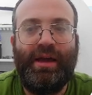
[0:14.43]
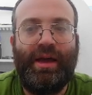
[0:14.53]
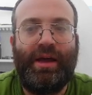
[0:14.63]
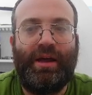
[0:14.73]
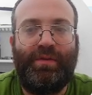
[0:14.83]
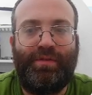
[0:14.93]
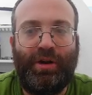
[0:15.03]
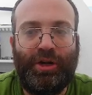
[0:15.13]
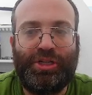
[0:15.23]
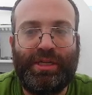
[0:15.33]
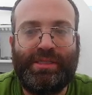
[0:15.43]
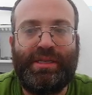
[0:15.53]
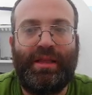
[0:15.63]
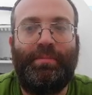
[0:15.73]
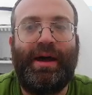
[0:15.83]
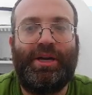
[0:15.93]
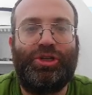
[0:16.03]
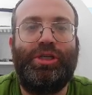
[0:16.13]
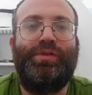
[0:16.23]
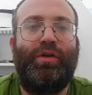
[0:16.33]
converges to the
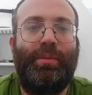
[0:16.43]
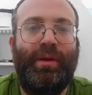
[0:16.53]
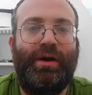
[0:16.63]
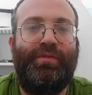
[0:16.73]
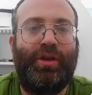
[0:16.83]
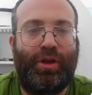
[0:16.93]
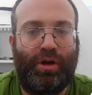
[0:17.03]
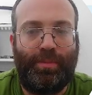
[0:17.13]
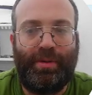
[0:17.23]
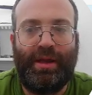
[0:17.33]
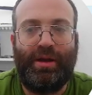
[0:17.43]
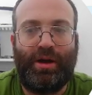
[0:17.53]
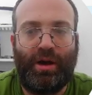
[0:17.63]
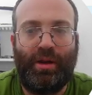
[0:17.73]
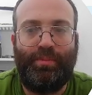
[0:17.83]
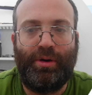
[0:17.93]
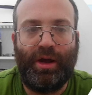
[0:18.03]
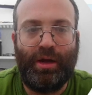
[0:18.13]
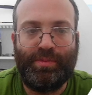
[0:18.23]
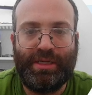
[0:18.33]
Black-Scholes formula for European call and put
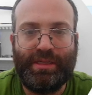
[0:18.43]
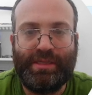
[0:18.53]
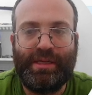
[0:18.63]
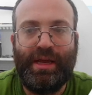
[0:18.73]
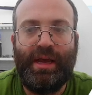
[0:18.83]
options